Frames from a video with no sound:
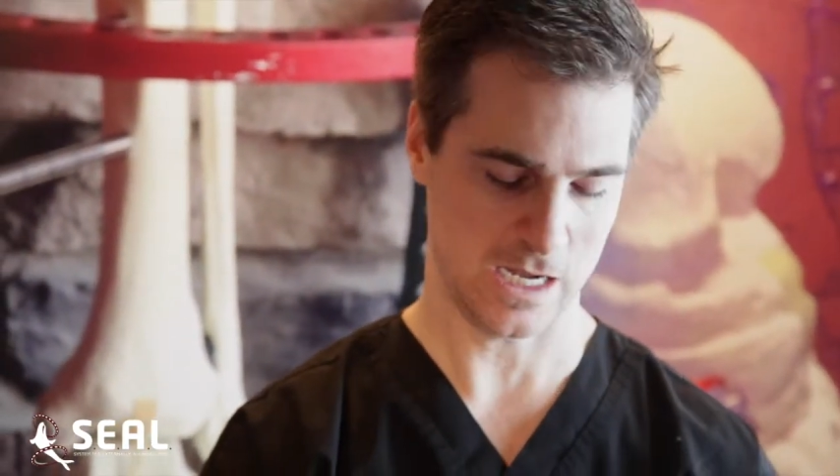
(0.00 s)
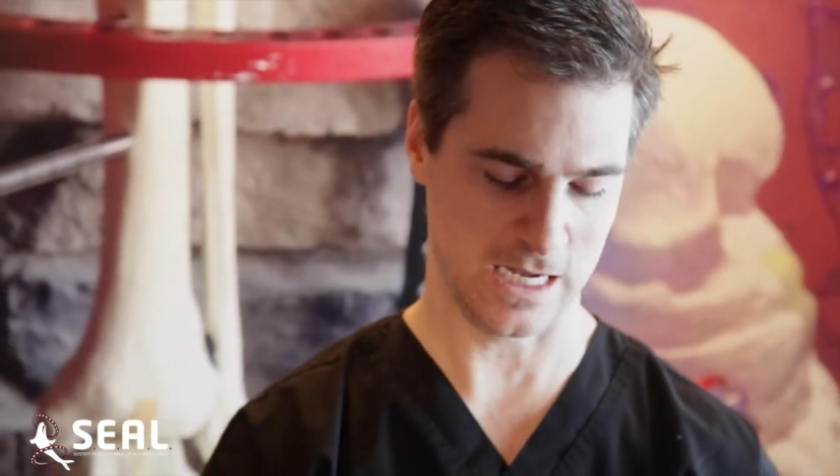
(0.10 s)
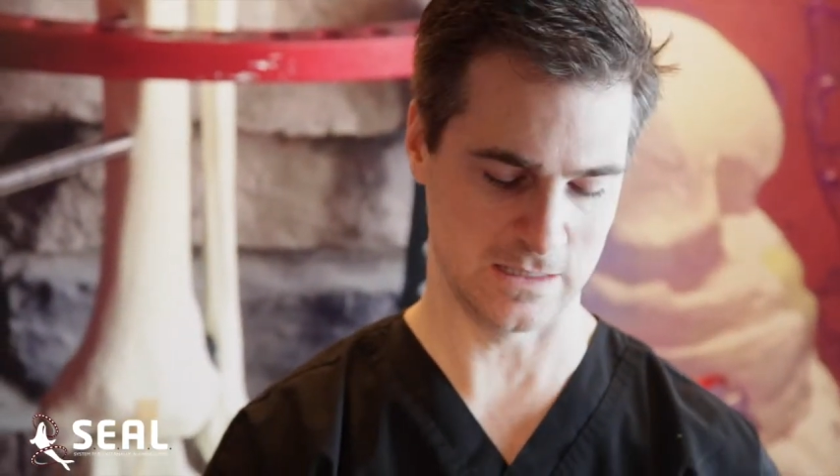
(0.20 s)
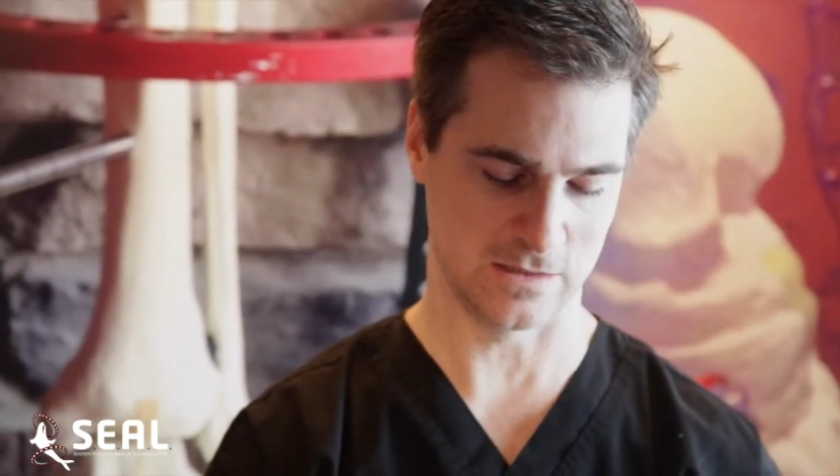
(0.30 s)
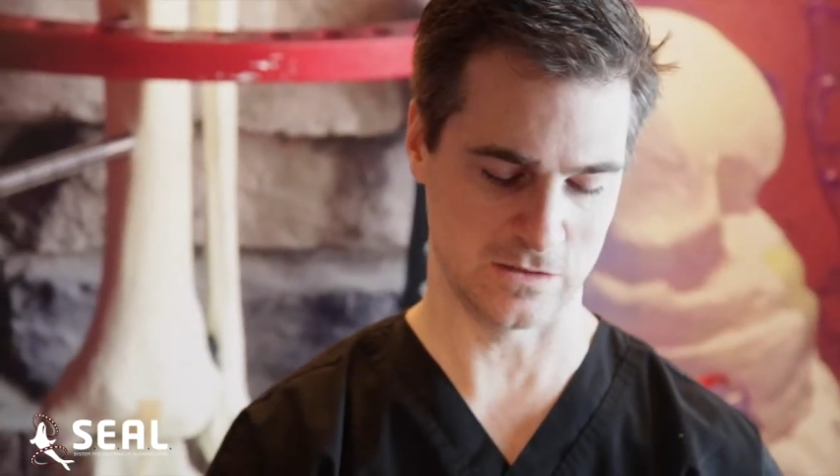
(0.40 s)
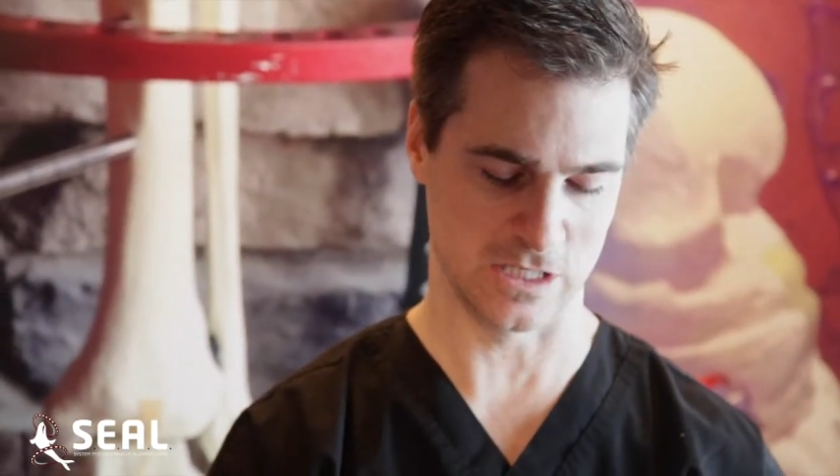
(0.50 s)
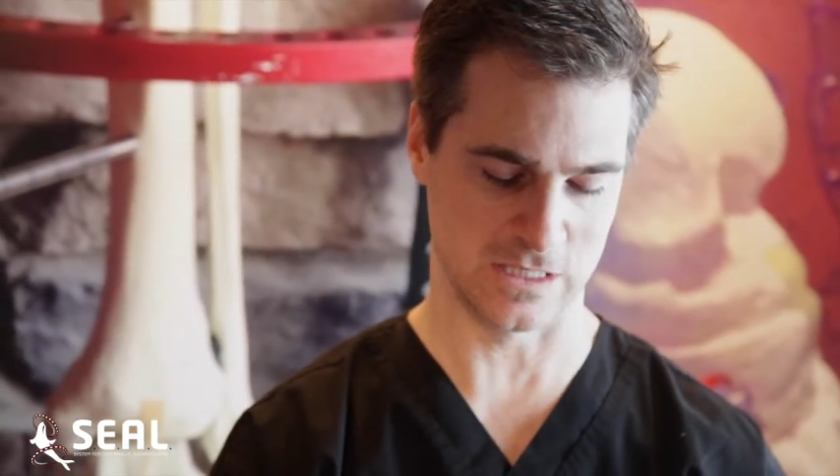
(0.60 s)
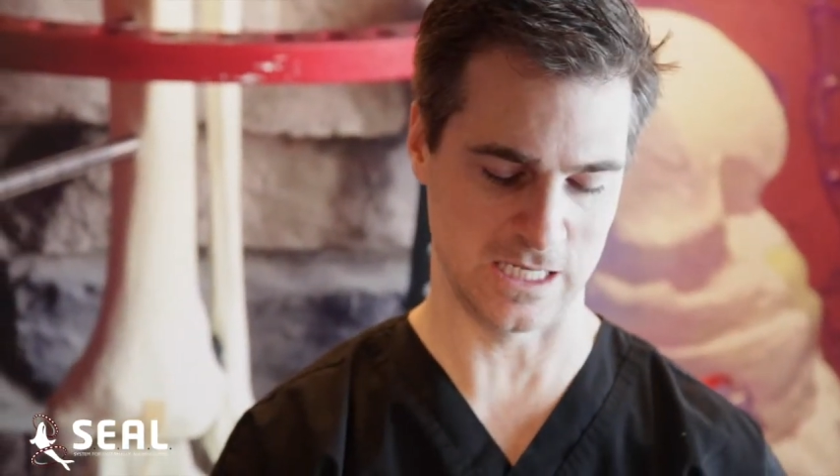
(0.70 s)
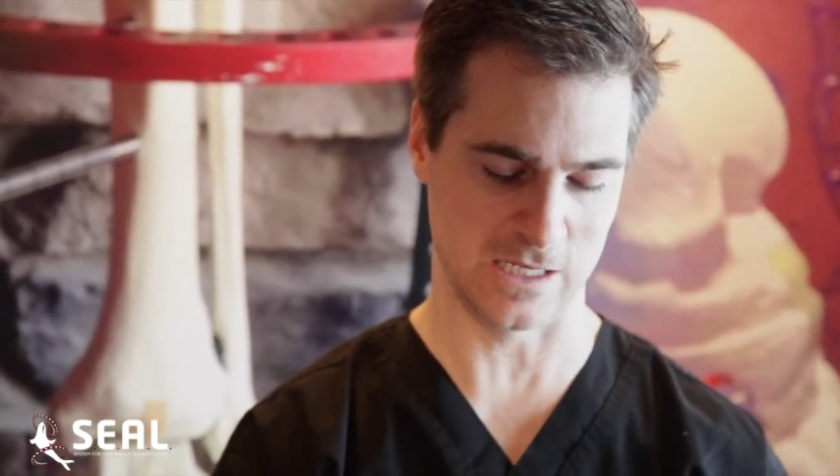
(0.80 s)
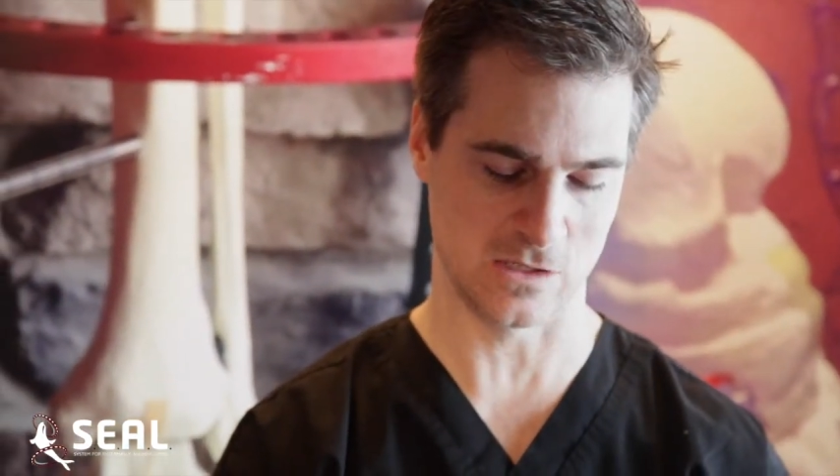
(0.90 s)
and the
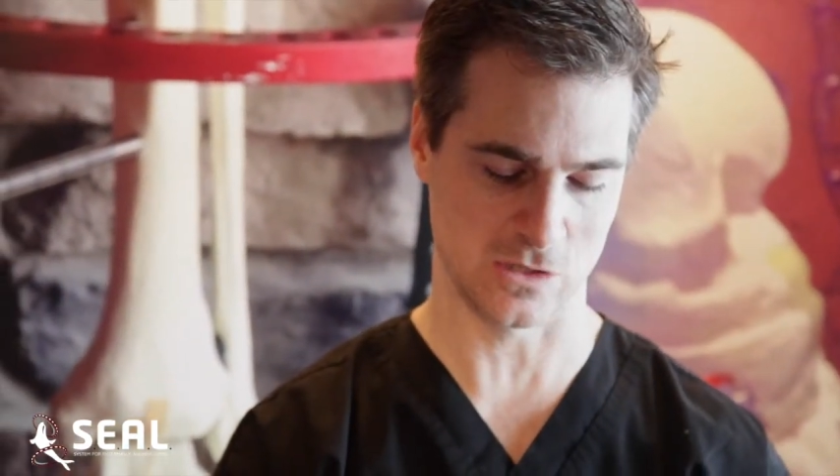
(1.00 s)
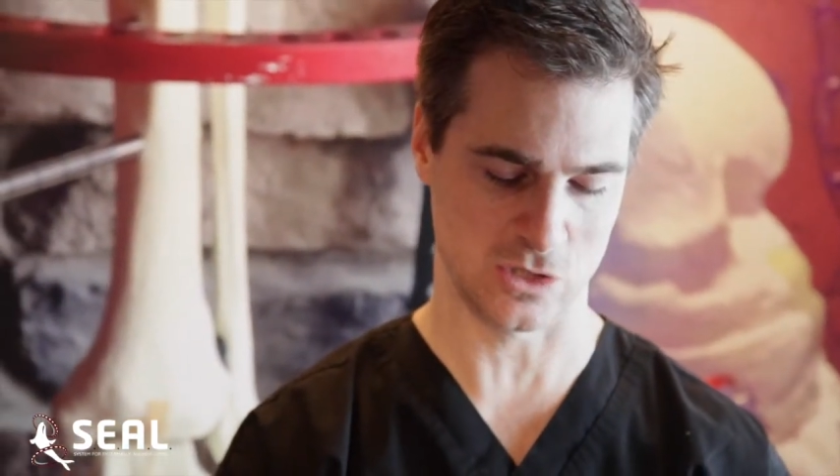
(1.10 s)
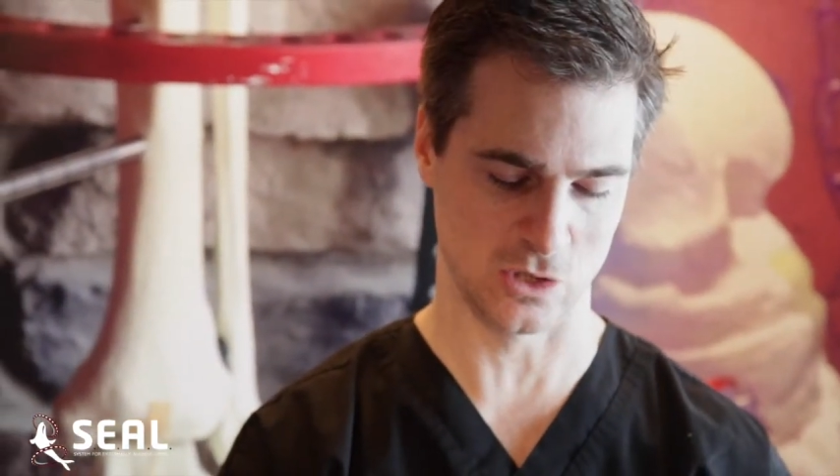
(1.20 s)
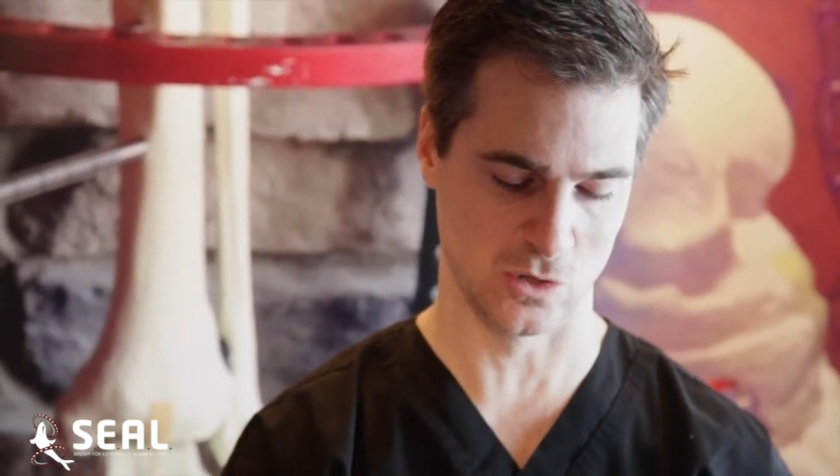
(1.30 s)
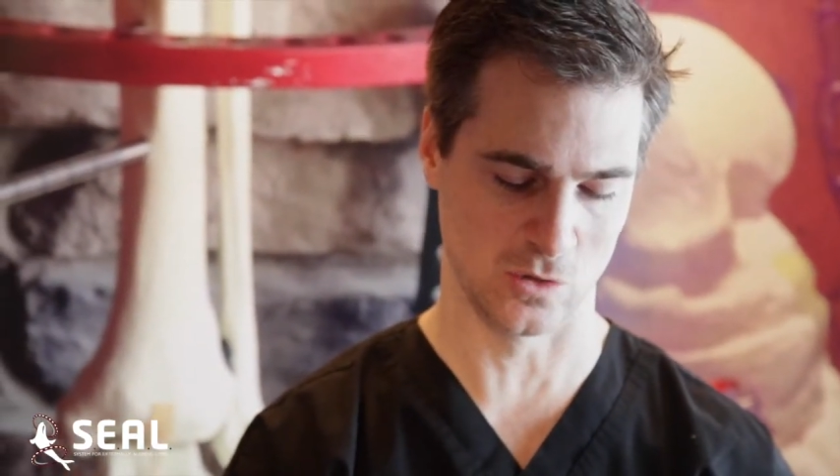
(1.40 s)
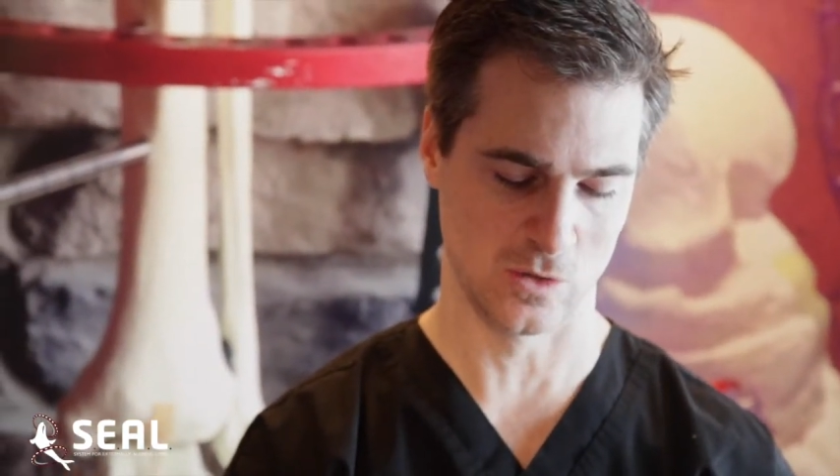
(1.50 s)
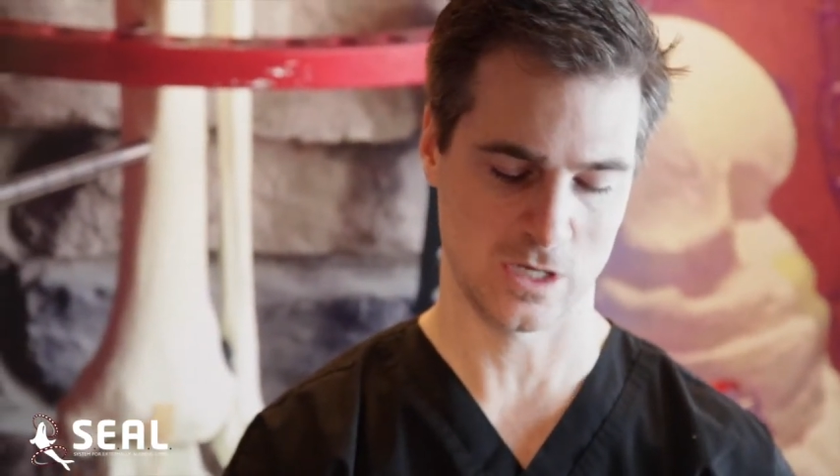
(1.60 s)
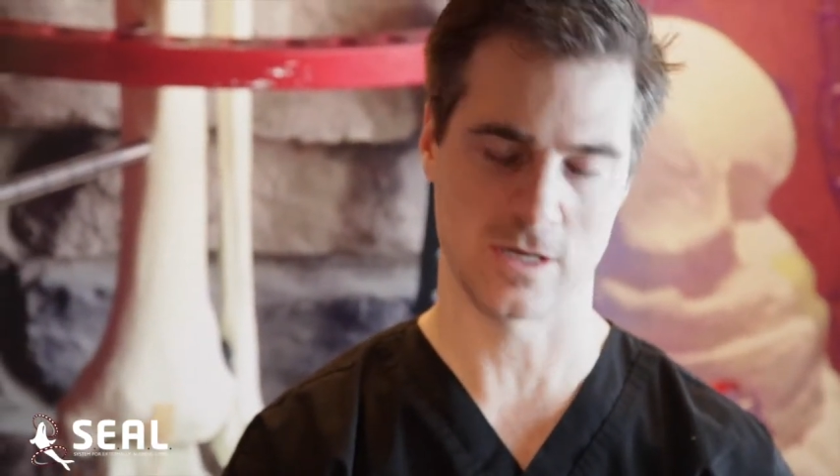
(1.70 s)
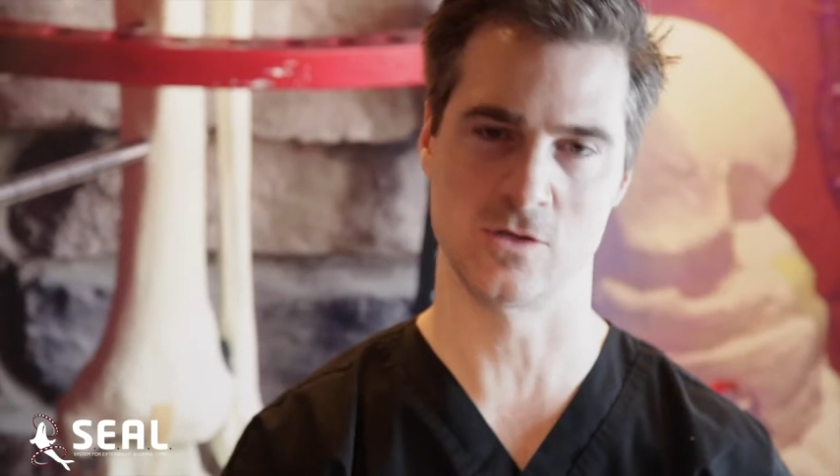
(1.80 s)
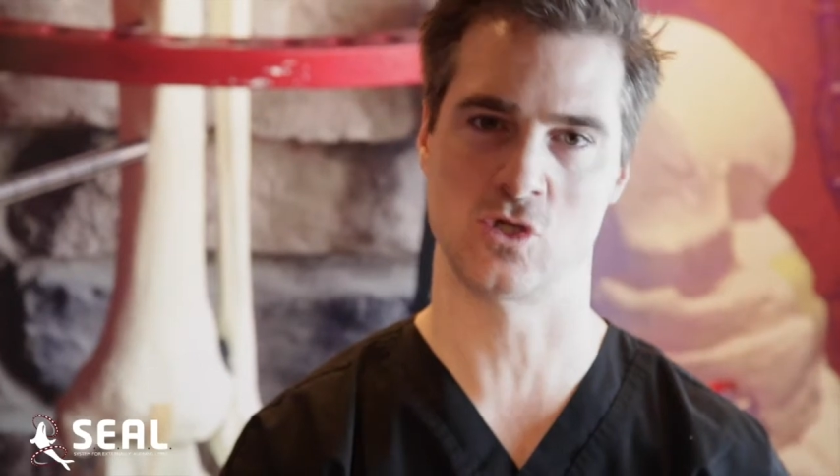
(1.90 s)
need to
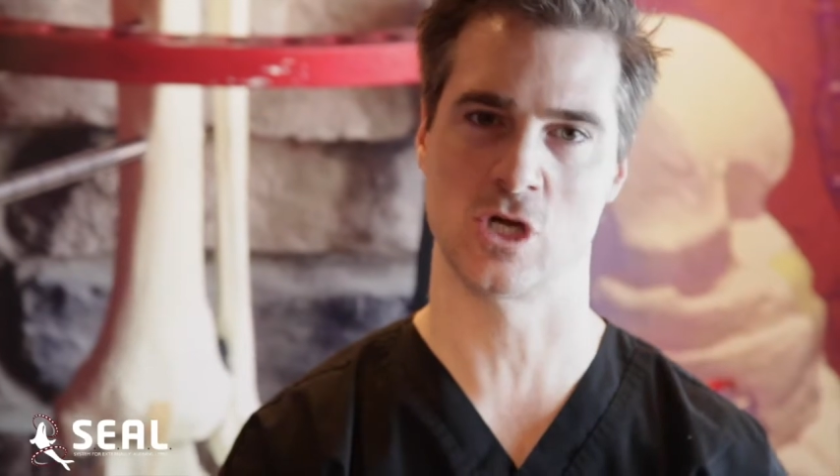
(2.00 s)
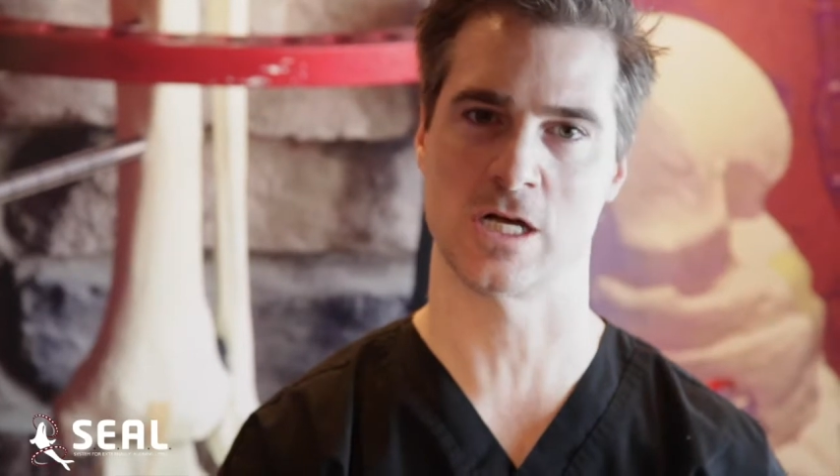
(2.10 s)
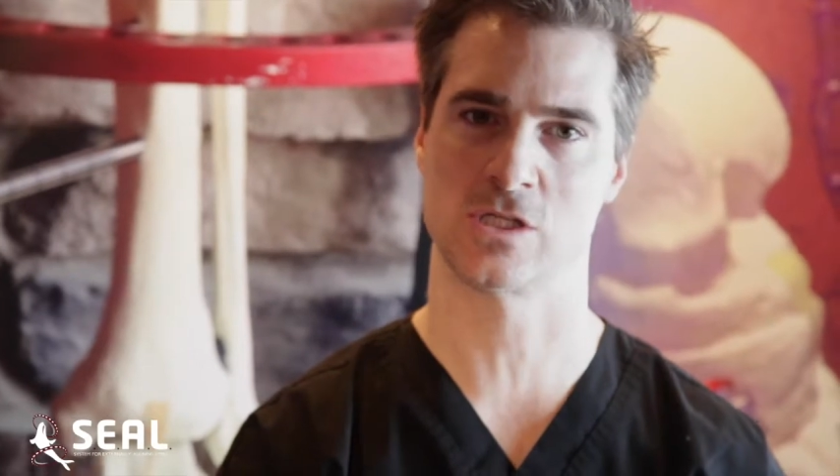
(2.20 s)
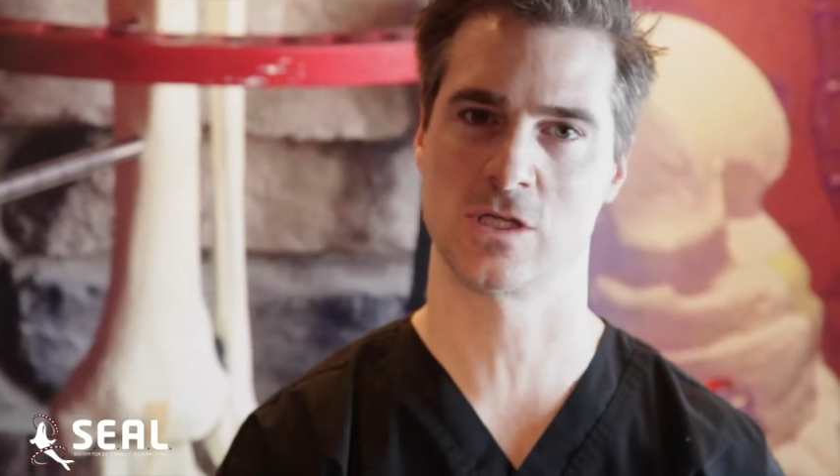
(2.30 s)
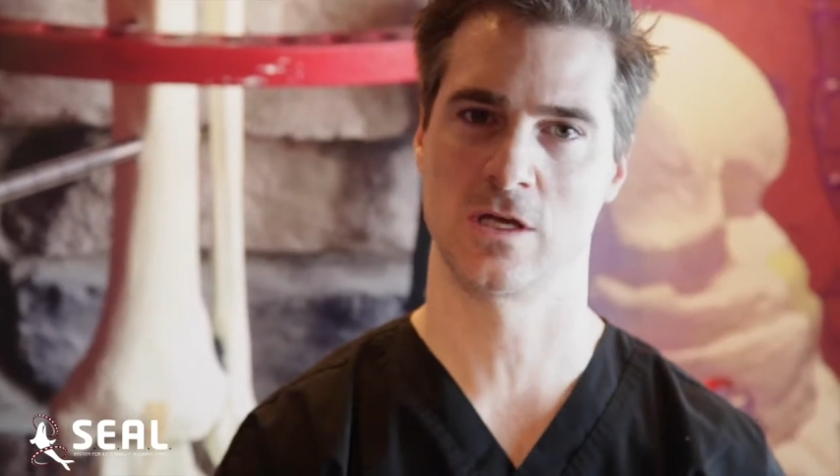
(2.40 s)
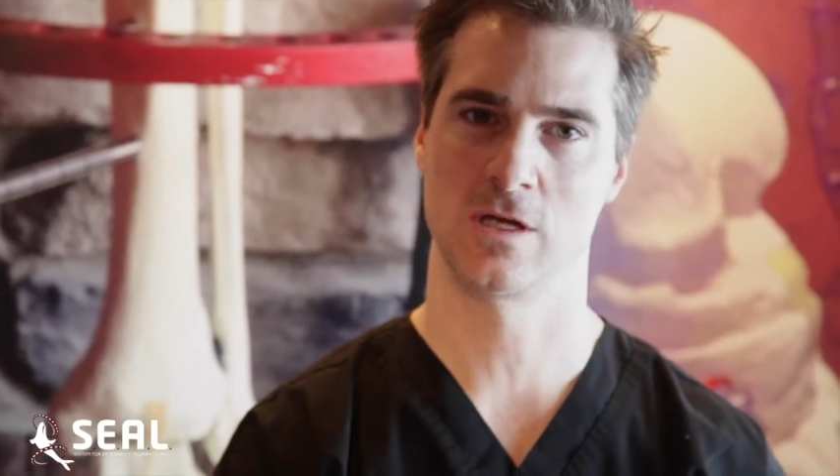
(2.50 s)
adjust